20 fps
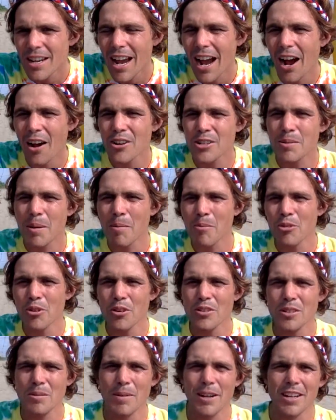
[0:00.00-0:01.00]
How's Mama
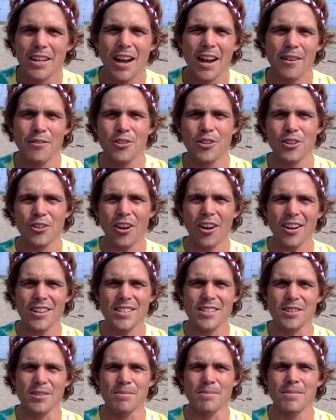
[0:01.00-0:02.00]
Rose and MacGyver? They're
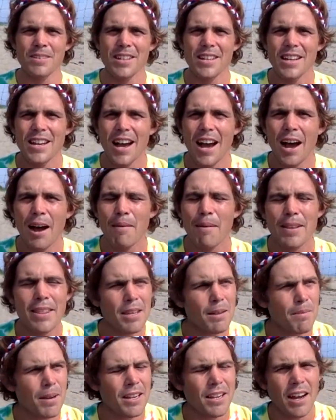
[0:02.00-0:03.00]
awesome. I
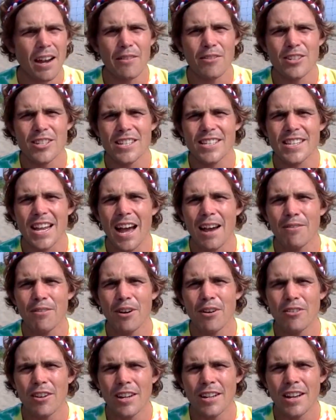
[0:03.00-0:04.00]
think MacGyver's in
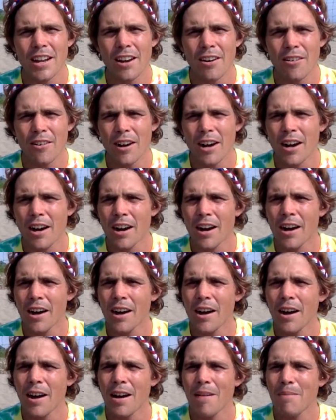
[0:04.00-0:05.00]
Davao right now,
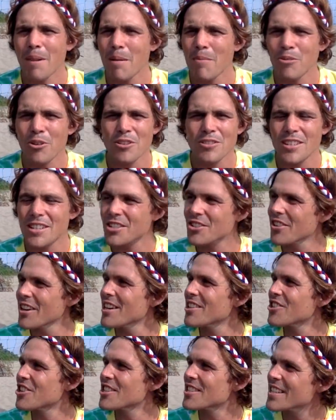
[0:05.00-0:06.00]
and Mama Rose is
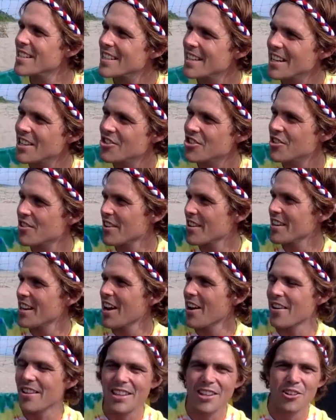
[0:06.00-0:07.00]
great. She's in the kitchen right
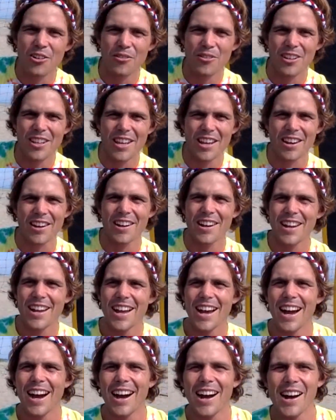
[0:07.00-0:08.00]
now, I think over there.
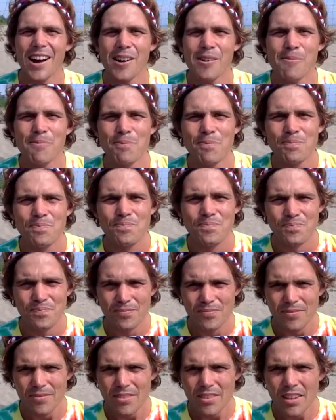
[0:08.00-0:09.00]

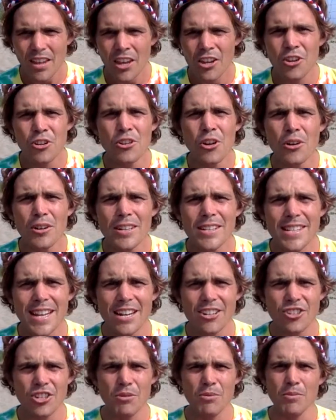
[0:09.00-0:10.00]
You'll notice
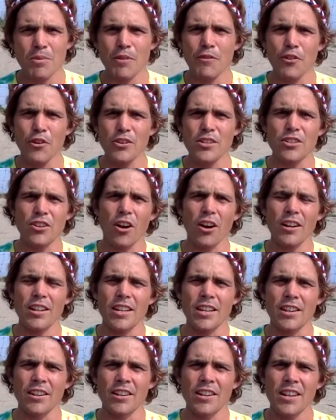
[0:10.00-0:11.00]
actually when we first got
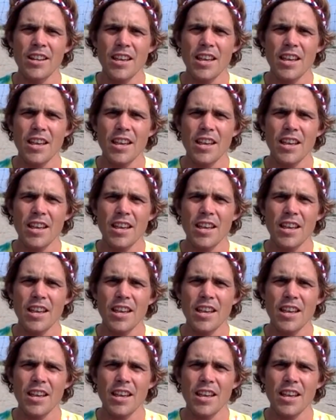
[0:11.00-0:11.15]
here,